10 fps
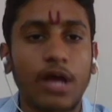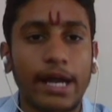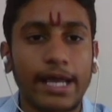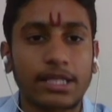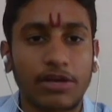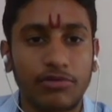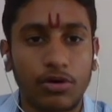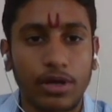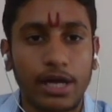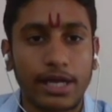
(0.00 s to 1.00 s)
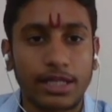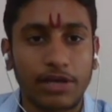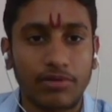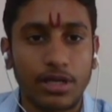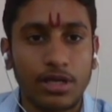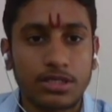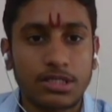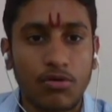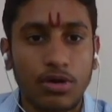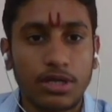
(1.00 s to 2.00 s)
Attack the queen. Okay, attack the queen.
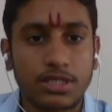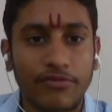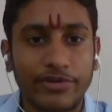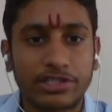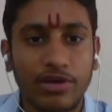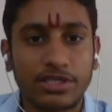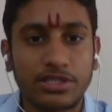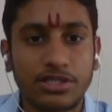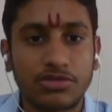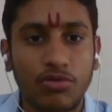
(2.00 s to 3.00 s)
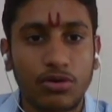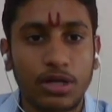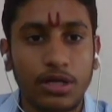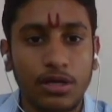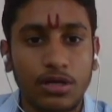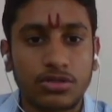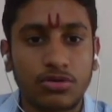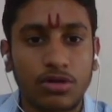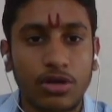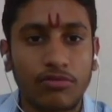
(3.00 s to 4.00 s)
The only safest square is this one only.
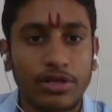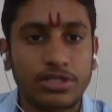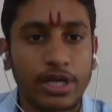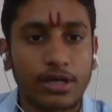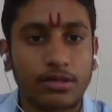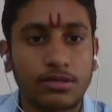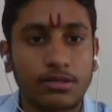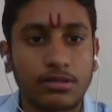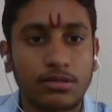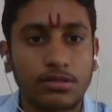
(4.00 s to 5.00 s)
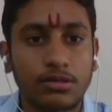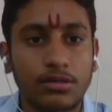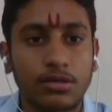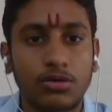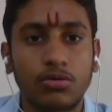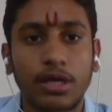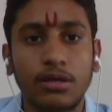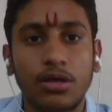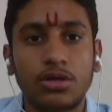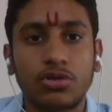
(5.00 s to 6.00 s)
So now give a check to the king.
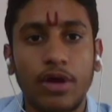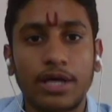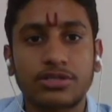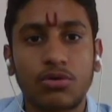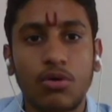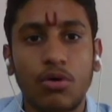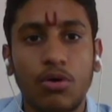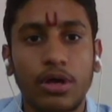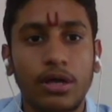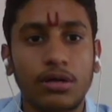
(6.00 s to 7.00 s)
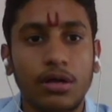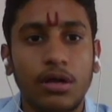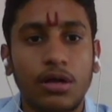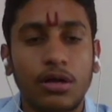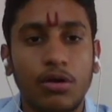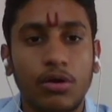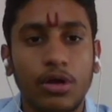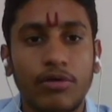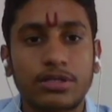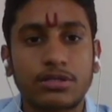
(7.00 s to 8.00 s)
So he has to go here. Now
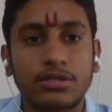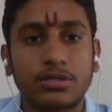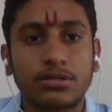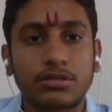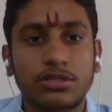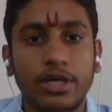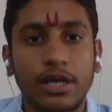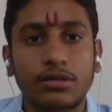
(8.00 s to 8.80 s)
give a check.